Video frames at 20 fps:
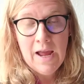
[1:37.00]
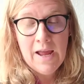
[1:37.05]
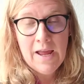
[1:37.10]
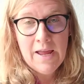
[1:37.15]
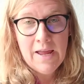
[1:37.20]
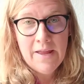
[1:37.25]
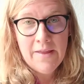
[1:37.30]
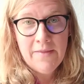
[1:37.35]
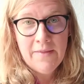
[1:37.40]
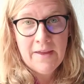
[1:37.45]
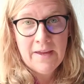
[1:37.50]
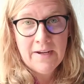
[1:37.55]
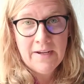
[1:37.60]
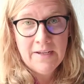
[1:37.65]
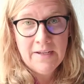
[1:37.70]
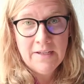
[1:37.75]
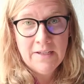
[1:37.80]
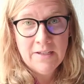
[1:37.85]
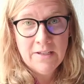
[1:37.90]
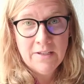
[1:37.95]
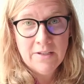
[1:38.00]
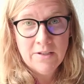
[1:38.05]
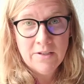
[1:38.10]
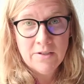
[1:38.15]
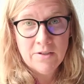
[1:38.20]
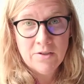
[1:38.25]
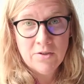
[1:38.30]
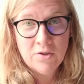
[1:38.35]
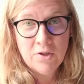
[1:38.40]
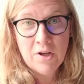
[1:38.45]
and that
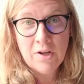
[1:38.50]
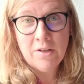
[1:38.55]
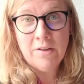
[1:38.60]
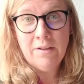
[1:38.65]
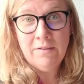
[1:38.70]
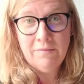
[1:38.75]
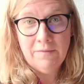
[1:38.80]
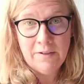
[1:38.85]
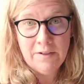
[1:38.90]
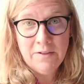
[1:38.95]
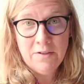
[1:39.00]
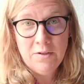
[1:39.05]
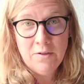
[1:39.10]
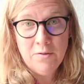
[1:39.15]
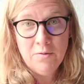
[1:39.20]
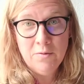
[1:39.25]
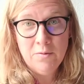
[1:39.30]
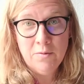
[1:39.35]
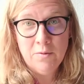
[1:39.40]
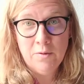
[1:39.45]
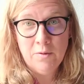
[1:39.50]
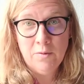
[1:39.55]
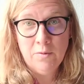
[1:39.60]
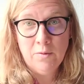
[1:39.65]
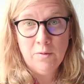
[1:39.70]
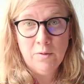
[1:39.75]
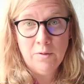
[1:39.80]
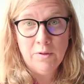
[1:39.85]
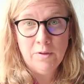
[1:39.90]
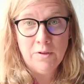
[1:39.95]
is chocolate fondue
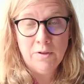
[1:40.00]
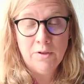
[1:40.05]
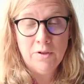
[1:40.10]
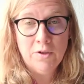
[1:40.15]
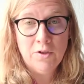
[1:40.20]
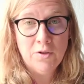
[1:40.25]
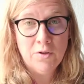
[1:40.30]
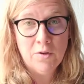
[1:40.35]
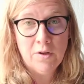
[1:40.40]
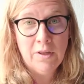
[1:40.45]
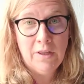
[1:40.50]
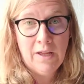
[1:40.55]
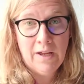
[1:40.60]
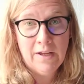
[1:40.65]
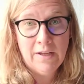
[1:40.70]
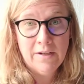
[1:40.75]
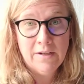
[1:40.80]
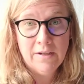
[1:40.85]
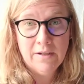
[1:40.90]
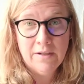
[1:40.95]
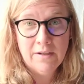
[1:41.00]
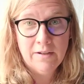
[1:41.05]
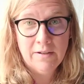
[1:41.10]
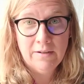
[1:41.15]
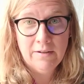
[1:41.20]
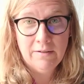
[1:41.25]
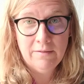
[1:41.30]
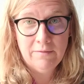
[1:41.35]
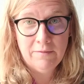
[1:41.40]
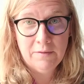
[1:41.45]
or chocolate
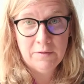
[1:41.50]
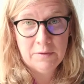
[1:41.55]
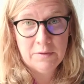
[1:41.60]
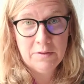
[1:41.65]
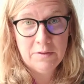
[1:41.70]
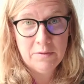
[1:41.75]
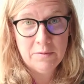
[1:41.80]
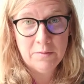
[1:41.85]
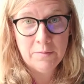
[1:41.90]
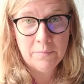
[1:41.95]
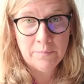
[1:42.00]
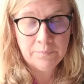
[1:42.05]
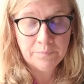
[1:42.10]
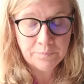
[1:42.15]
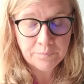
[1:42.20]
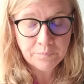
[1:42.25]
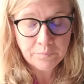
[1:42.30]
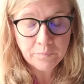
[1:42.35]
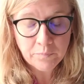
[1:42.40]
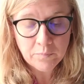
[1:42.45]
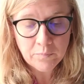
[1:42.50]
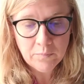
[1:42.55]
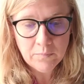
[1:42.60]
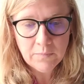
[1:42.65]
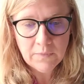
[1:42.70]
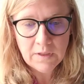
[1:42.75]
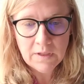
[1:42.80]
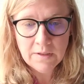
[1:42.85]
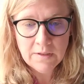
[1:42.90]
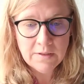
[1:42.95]
fondue.
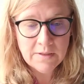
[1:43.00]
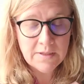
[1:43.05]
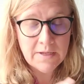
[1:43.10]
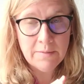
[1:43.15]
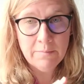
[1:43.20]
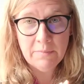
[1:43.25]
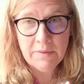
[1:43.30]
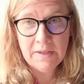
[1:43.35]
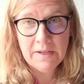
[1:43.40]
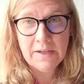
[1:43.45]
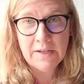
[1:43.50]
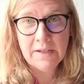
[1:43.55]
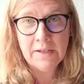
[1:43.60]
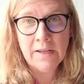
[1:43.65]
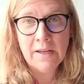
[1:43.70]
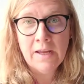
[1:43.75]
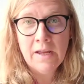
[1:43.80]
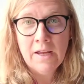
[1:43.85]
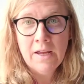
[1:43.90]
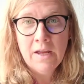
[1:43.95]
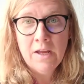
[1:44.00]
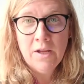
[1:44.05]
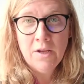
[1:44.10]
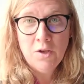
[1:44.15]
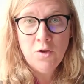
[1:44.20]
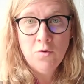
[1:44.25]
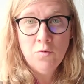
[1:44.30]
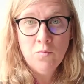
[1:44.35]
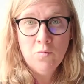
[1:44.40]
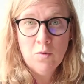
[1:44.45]
Same thing,
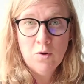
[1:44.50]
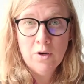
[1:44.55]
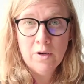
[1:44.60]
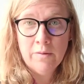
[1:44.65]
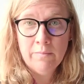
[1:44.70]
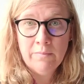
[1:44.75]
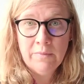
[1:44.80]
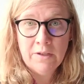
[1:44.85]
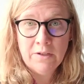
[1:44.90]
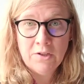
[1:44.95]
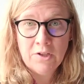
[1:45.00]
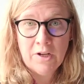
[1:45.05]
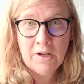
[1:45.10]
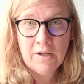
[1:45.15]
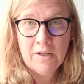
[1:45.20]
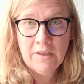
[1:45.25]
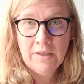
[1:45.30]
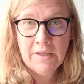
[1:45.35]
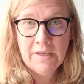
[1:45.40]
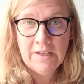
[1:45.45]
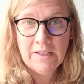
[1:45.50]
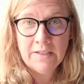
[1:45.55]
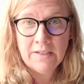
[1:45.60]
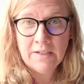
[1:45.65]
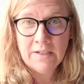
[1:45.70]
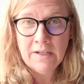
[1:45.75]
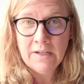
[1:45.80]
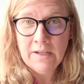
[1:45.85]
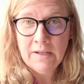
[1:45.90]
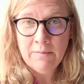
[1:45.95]
you warm the
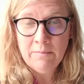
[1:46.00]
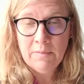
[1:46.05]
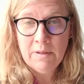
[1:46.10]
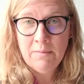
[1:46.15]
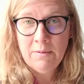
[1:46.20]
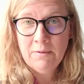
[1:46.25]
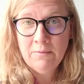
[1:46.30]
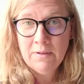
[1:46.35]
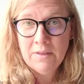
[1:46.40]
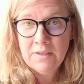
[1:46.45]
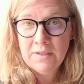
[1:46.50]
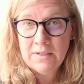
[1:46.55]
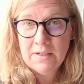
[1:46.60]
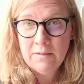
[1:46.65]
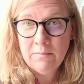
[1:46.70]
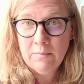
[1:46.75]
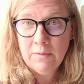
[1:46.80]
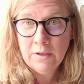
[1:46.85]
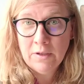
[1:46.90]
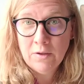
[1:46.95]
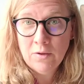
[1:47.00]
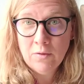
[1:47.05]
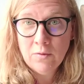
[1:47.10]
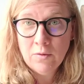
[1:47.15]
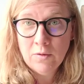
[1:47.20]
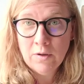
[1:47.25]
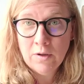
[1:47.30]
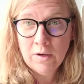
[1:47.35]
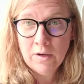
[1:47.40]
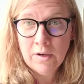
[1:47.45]
chocolate, maybe with some
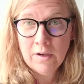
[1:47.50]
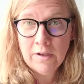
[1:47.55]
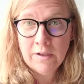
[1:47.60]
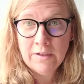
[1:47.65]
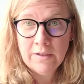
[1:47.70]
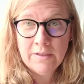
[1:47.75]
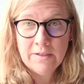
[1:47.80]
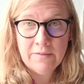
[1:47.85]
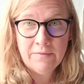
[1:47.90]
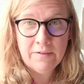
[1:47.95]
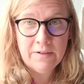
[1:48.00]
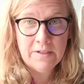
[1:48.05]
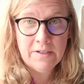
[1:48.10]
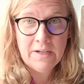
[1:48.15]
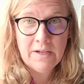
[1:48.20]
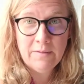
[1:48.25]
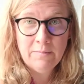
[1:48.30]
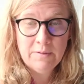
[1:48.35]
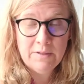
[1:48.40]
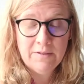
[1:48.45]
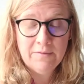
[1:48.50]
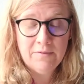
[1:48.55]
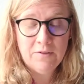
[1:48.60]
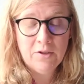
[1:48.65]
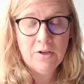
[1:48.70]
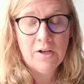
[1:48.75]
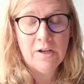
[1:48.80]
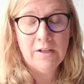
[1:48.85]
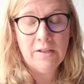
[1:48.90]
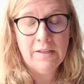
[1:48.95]
liqueur, different types of
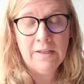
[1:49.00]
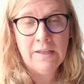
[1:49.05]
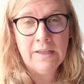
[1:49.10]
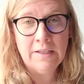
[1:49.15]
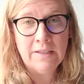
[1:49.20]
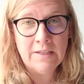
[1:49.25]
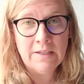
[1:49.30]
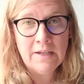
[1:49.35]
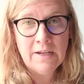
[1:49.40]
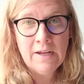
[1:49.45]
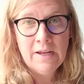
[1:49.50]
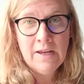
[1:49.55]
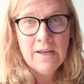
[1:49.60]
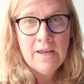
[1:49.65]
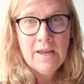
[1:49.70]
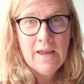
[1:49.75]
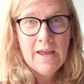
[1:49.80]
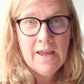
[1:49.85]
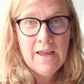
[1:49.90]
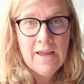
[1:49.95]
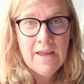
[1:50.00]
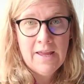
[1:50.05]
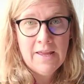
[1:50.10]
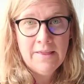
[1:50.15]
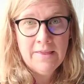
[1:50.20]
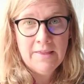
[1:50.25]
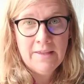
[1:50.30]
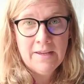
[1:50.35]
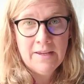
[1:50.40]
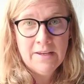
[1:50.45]
chocolate,
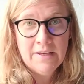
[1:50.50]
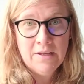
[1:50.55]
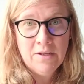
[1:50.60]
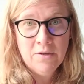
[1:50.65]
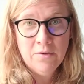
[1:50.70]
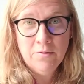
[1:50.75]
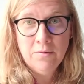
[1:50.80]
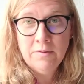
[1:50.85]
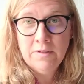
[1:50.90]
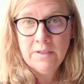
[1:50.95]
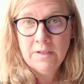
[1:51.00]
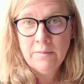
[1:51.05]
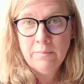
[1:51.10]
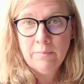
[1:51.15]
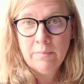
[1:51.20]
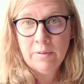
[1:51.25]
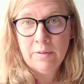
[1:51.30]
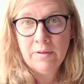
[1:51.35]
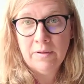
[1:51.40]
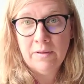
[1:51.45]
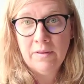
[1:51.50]
and then you dip